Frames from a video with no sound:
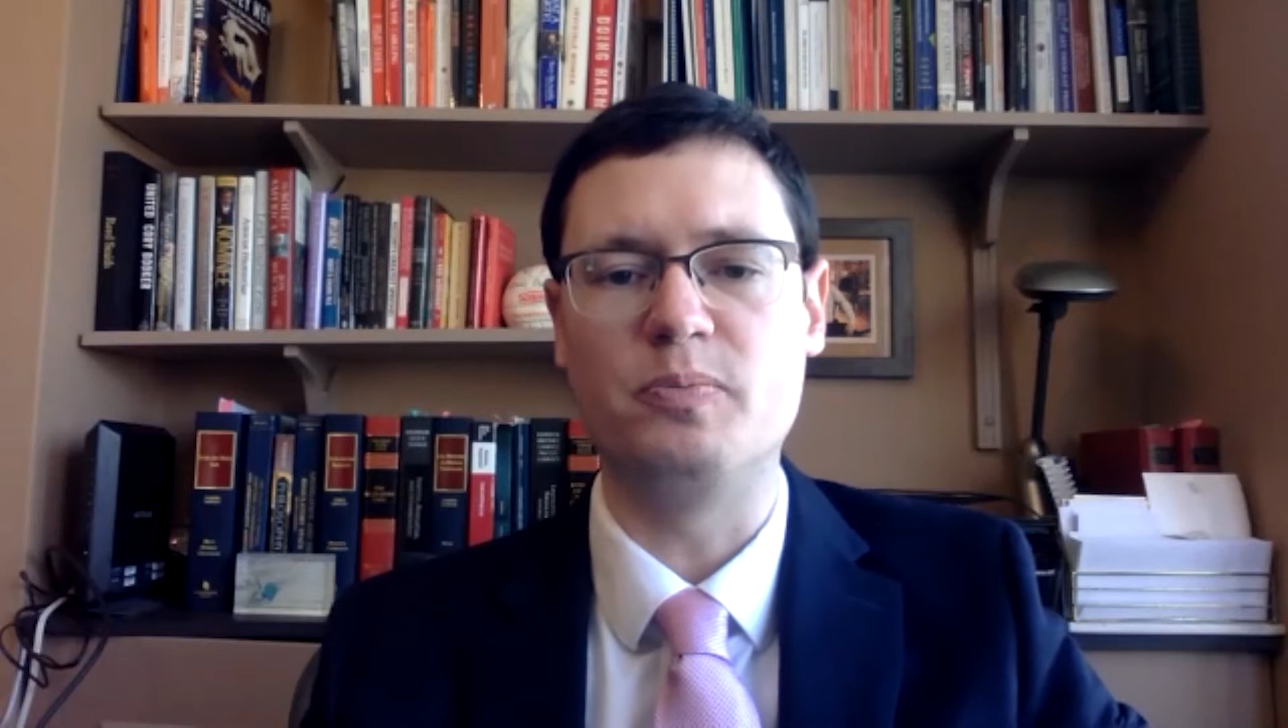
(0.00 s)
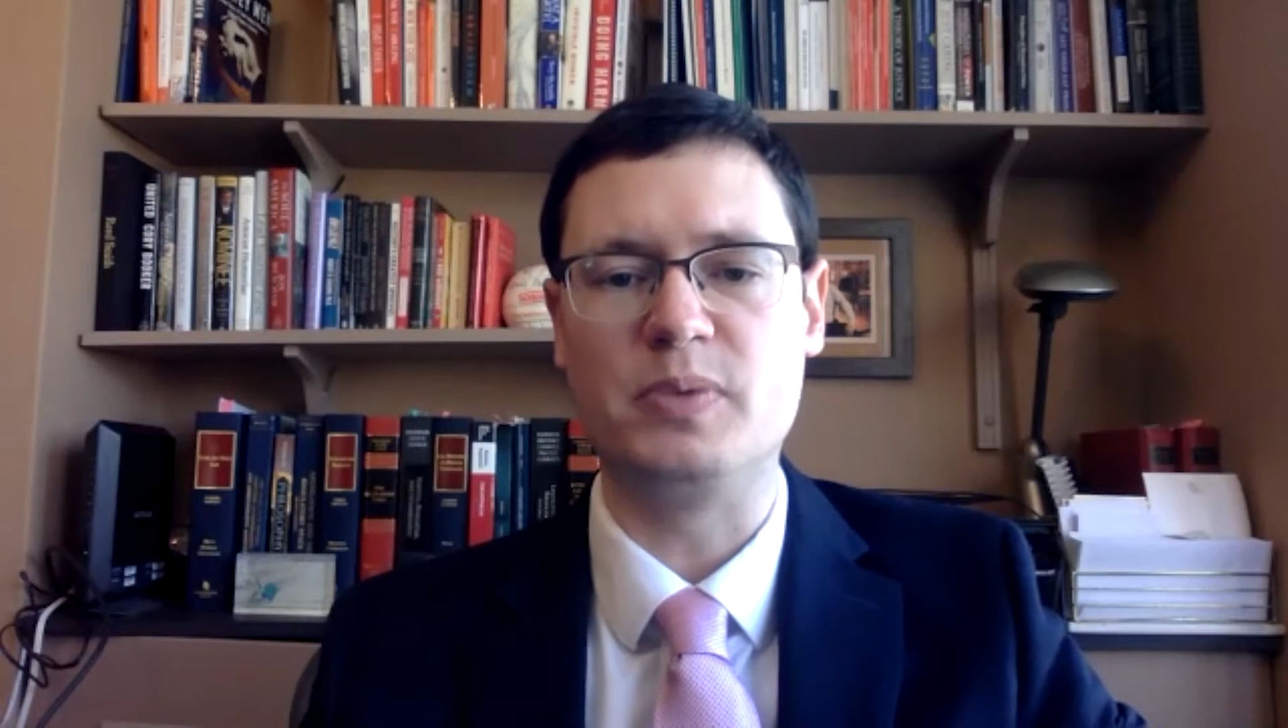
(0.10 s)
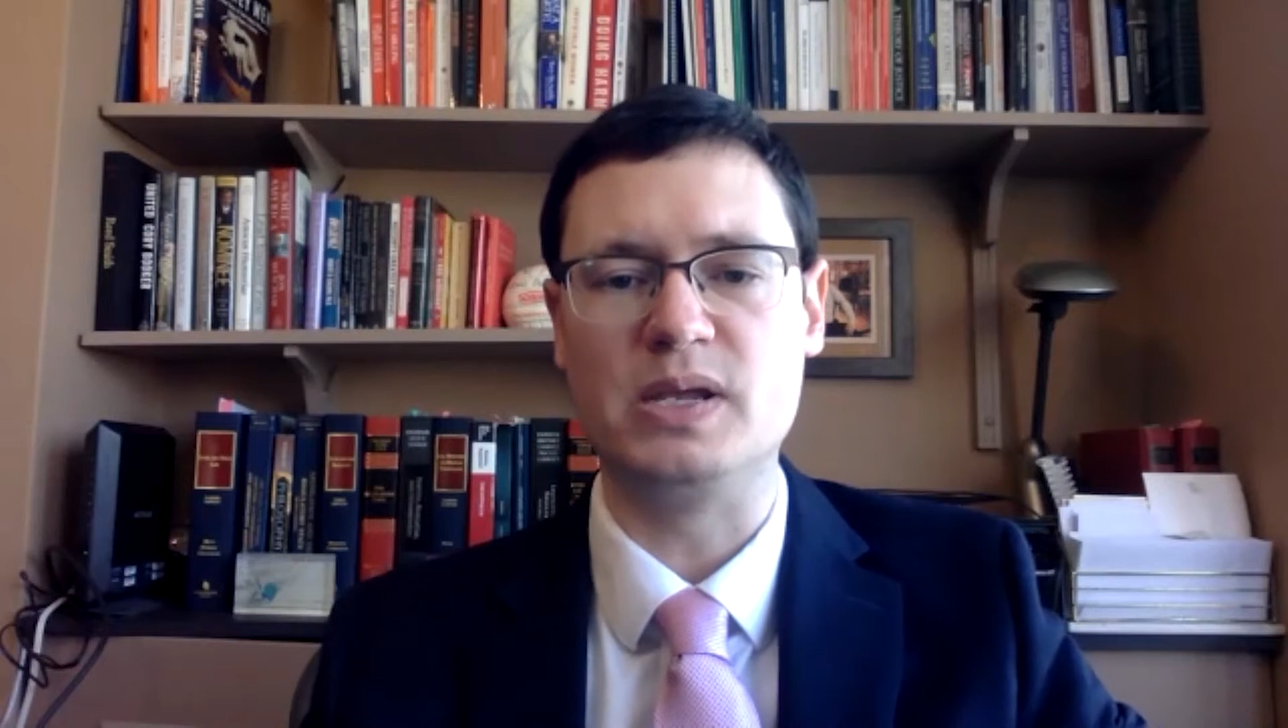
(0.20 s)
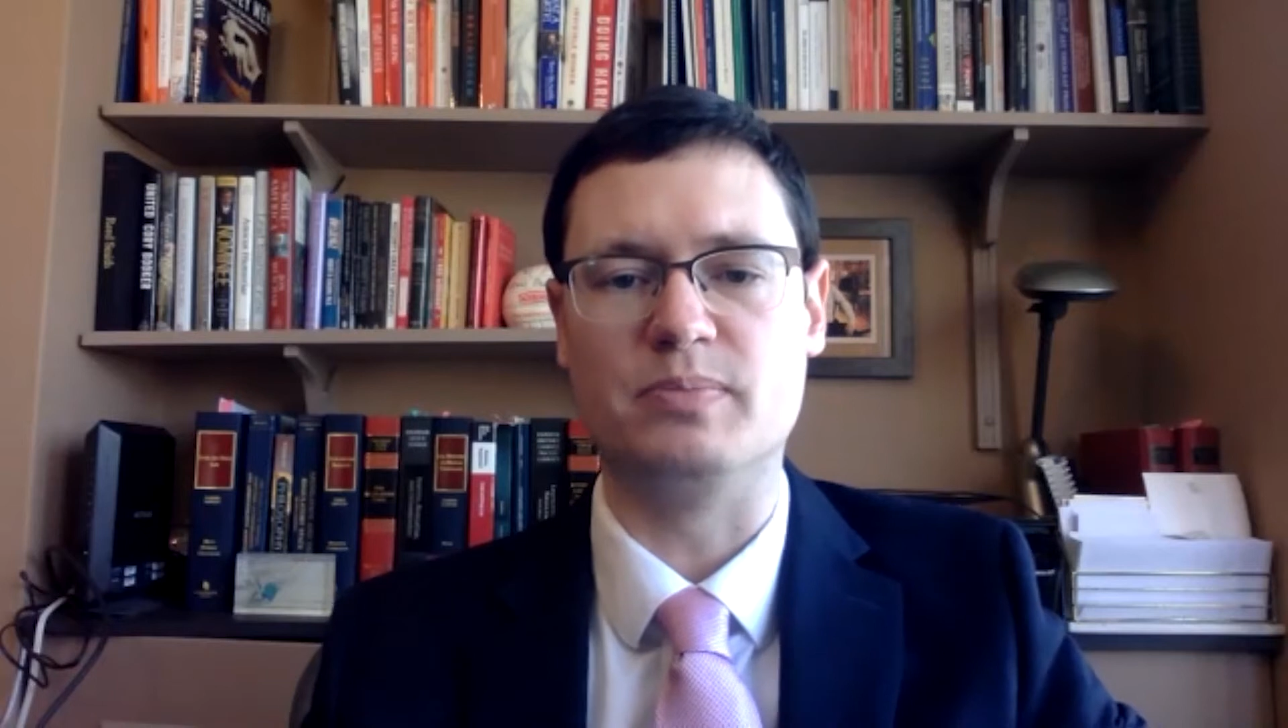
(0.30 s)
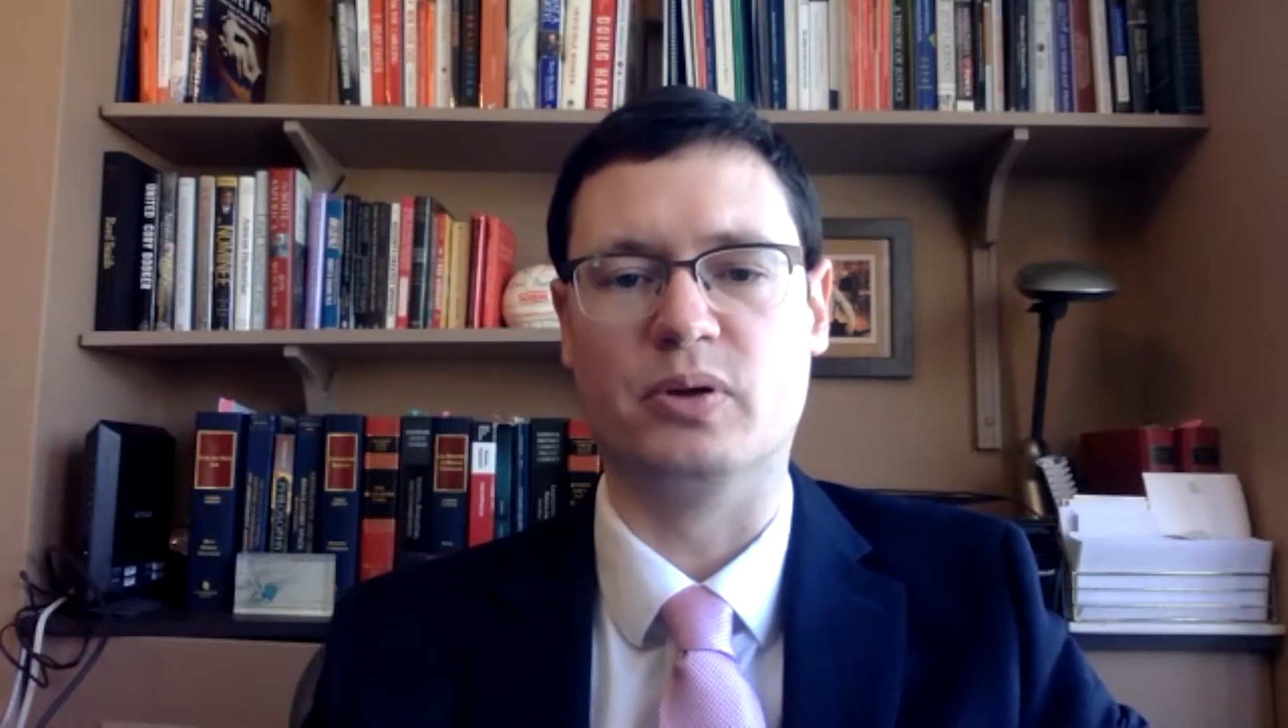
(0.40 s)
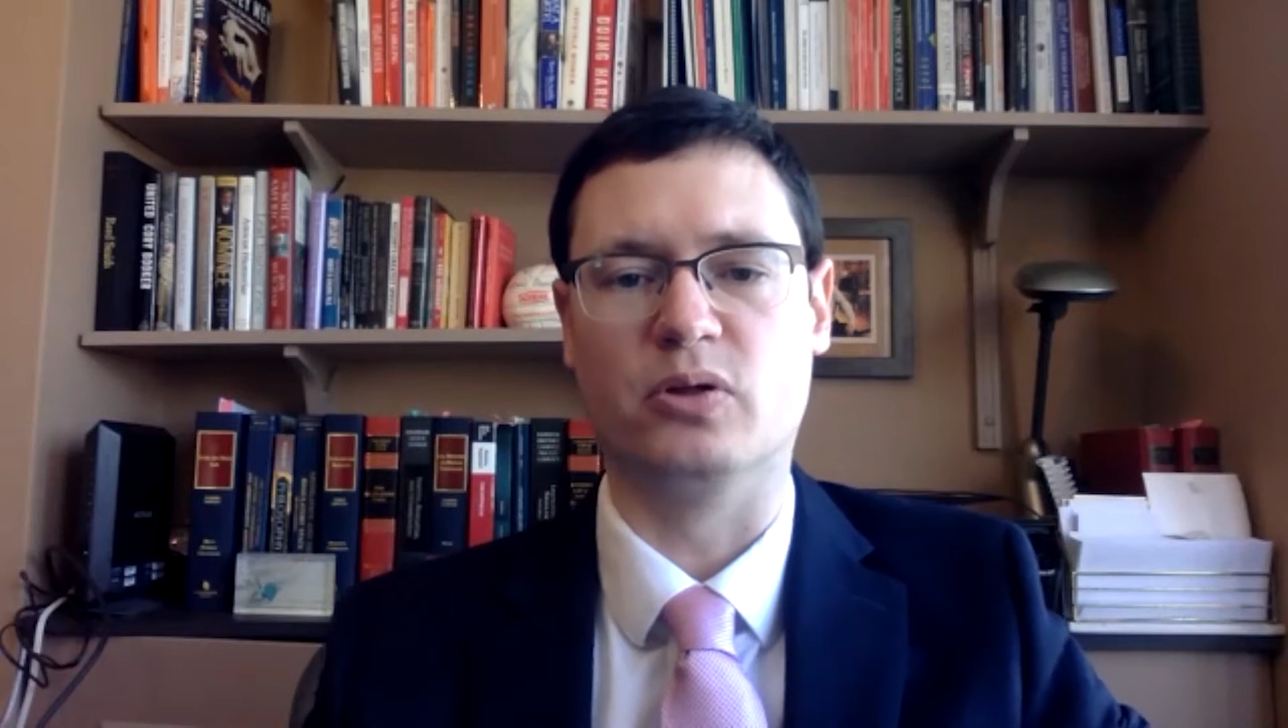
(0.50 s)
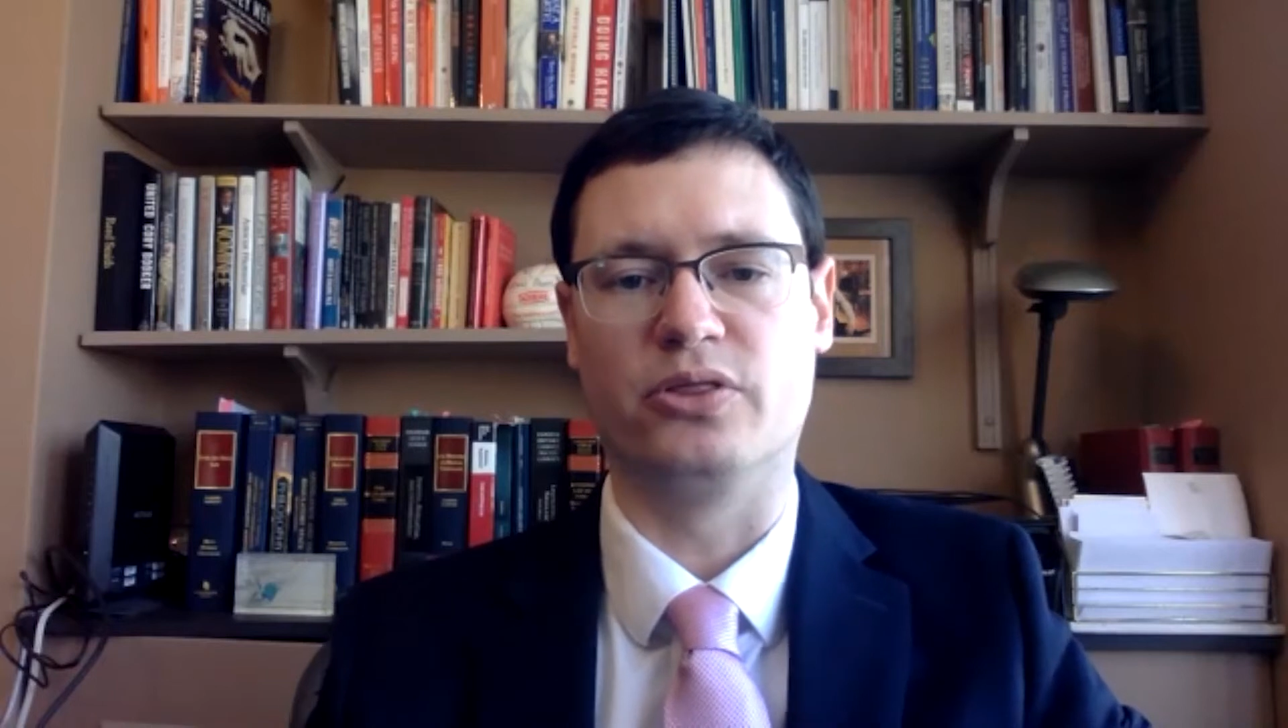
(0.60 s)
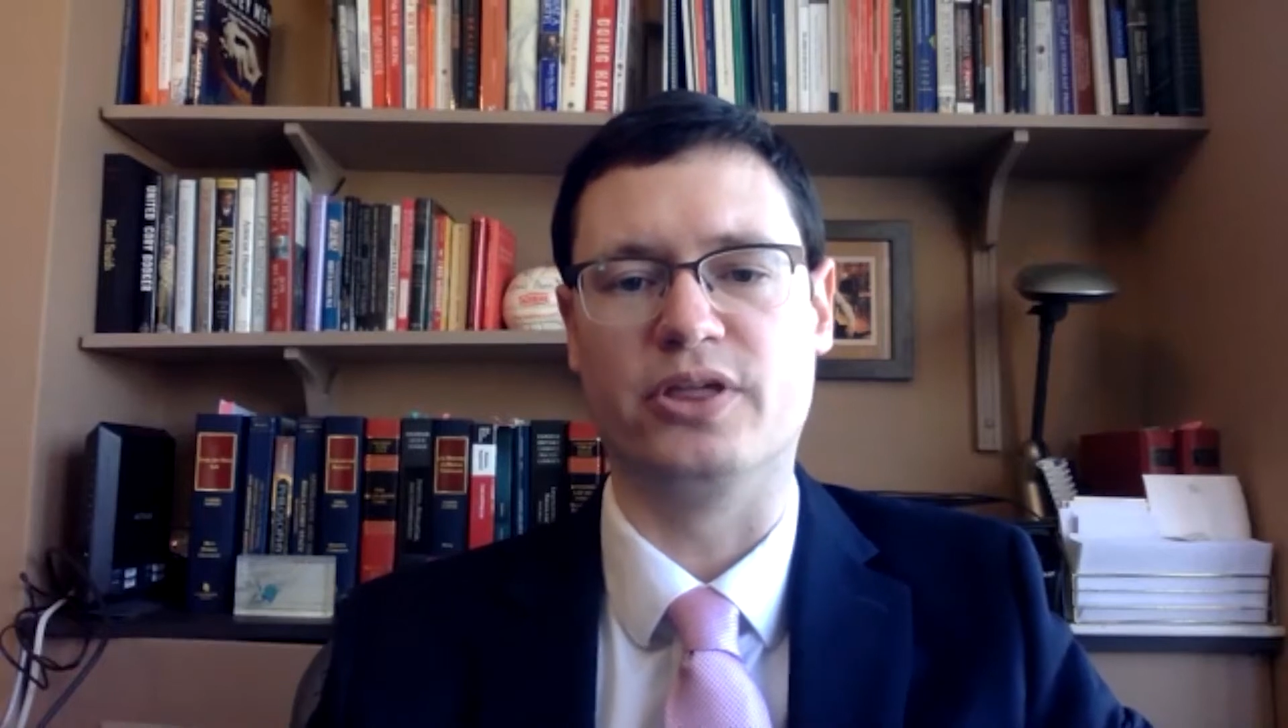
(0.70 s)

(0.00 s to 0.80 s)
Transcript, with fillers: people